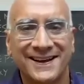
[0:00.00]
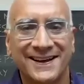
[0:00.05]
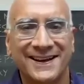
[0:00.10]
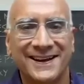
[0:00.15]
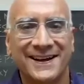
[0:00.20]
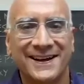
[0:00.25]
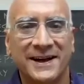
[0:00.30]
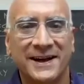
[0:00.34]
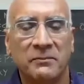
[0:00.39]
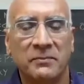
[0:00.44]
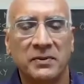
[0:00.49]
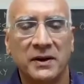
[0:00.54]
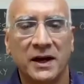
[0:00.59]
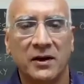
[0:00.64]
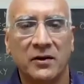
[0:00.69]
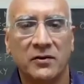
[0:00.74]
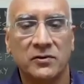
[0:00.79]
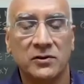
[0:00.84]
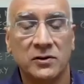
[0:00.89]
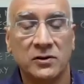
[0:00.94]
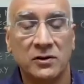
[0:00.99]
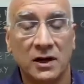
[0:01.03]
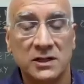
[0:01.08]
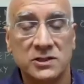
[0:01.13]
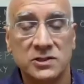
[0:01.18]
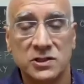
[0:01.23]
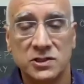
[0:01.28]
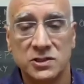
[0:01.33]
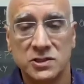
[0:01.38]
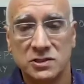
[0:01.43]
about
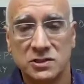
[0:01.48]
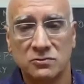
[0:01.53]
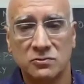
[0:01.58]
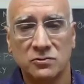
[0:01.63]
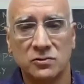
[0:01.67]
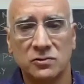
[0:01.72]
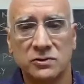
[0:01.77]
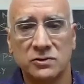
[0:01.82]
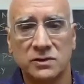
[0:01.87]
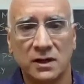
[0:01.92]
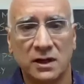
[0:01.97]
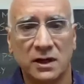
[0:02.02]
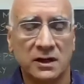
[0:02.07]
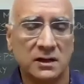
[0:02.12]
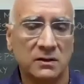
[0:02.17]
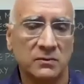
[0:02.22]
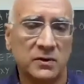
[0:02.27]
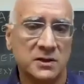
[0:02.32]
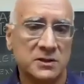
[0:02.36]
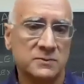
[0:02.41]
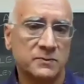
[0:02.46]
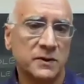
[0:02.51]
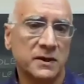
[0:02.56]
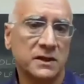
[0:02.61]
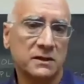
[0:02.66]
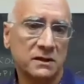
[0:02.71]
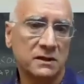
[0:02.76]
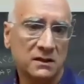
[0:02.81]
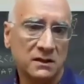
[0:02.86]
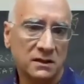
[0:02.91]
not just Cerule documents,
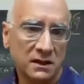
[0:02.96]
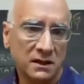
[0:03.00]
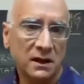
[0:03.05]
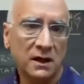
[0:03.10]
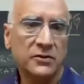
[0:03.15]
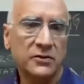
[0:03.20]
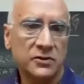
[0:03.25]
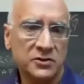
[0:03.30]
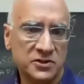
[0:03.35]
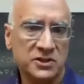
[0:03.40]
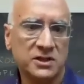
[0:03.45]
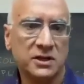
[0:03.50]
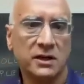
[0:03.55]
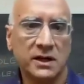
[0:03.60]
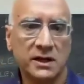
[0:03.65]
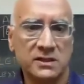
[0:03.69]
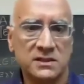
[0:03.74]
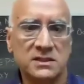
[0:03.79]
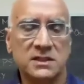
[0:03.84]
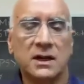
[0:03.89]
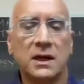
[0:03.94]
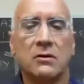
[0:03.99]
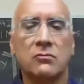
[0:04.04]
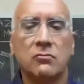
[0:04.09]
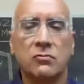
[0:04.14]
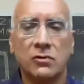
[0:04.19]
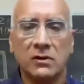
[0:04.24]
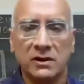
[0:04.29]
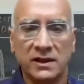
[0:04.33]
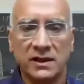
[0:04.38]
but other science
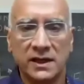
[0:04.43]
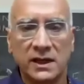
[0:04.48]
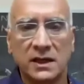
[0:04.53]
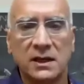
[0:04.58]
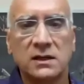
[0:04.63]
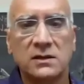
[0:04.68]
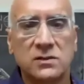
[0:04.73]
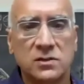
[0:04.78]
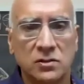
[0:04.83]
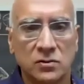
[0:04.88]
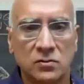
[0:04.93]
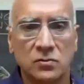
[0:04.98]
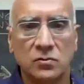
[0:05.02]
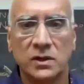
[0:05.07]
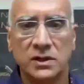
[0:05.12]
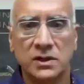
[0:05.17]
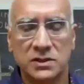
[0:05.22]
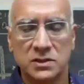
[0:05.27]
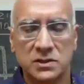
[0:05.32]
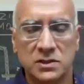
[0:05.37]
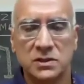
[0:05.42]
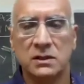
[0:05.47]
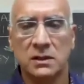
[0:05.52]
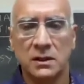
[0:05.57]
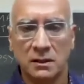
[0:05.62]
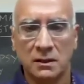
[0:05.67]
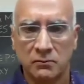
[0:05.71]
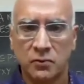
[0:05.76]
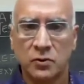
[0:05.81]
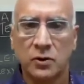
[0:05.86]
related to what
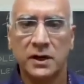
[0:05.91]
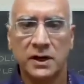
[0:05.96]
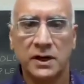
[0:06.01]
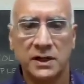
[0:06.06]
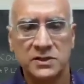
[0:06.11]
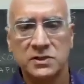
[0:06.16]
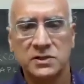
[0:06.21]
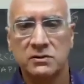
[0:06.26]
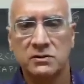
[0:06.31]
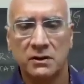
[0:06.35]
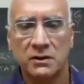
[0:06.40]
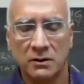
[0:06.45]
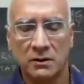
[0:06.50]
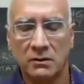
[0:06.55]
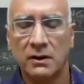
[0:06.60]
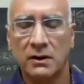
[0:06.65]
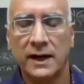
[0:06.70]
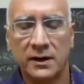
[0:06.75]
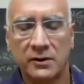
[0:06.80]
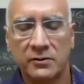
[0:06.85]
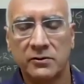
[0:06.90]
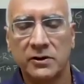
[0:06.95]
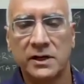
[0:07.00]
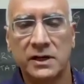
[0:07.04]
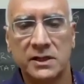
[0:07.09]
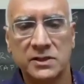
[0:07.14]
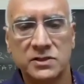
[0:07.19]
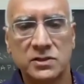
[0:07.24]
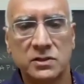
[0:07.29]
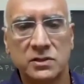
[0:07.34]
products or
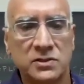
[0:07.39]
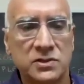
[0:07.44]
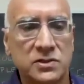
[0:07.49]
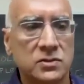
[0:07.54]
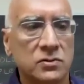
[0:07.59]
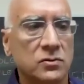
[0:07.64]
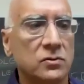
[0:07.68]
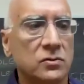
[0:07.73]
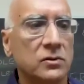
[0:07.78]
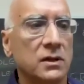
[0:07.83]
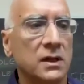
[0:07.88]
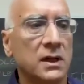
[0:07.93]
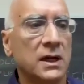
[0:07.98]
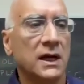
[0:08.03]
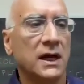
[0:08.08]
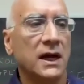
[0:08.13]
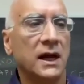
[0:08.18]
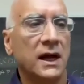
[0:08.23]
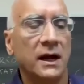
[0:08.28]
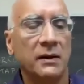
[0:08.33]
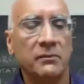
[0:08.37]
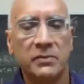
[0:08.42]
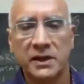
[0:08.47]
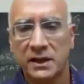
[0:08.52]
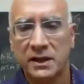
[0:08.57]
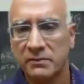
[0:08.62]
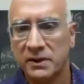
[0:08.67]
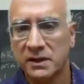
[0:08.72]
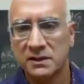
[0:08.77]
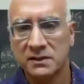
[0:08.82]
ingredients are in Cerule, I'm
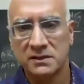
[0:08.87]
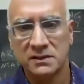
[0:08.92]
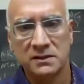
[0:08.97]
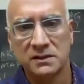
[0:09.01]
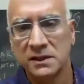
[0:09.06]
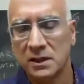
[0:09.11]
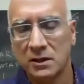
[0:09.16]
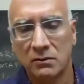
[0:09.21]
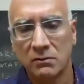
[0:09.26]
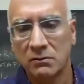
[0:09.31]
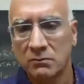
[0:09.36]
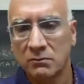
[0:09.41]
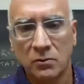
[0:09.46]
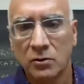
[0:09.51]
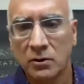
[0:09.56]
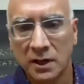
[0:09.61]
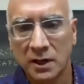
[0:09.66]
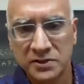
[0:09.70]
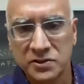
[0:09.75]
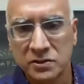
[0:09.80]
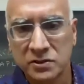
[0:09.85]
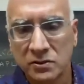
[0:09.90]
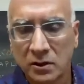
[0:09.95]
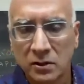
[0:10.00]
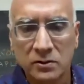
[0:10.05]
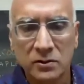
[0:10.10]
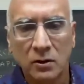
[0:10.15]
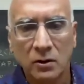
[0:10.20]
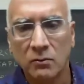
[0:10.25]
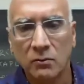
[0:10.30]
becoming, you know, more, as you
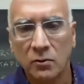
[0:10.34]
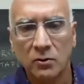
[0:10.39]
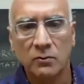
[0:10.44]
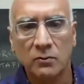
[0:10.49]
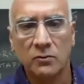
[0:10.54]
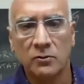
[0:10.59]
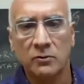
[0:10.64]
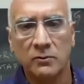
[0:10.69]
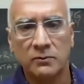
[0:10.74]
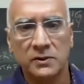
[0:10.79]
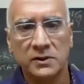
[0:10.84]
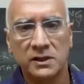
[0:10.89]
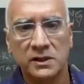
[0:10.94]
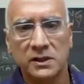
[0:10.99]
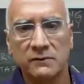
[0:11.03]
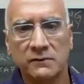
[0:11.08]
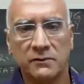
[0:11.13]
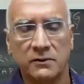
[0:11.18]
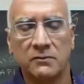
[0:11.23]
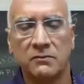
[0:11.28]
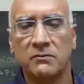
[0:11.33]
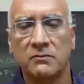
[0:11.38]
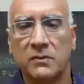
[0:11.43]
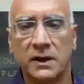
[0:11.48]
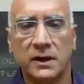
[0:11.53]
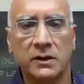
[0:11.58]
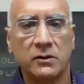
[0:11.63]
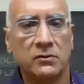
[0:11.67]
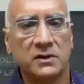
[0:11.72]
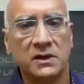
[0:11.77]
all know, more and more a believer.
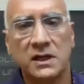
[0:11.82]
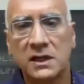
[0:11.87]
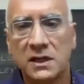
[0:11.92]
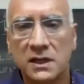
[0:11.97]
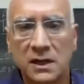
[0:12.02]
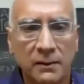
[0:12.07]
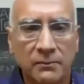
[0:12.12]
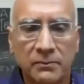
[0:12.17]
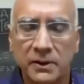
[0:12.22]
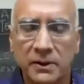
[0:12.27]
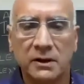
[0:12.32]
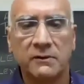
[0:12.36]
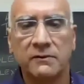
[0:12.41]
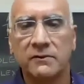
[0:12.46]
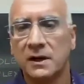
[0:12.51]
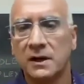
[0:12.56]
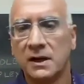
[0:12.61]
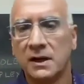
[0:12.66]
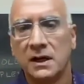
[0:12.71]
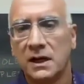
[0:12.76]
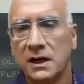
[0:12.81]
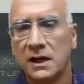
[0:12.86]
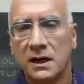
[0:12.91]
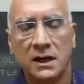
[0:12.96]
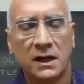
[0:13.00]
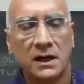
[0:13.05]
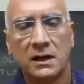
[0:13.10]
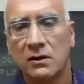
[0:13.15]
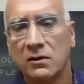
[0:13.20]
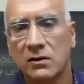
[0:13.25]
My own knee got better
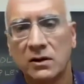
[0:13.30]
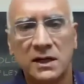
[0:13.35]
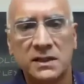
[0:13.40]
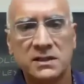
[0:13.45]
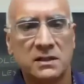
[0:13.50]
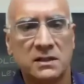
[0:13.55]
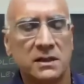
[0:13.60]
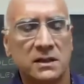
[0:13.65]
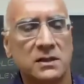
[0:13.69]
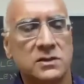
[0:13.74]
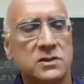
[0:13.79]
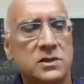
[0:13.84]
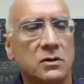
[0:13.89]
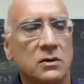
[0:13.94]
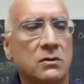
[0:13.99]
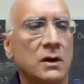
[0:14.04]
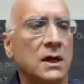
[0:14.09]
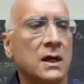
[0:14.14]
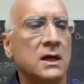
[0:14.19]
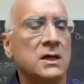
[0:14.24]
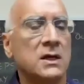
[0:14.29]
in all kinds of things. So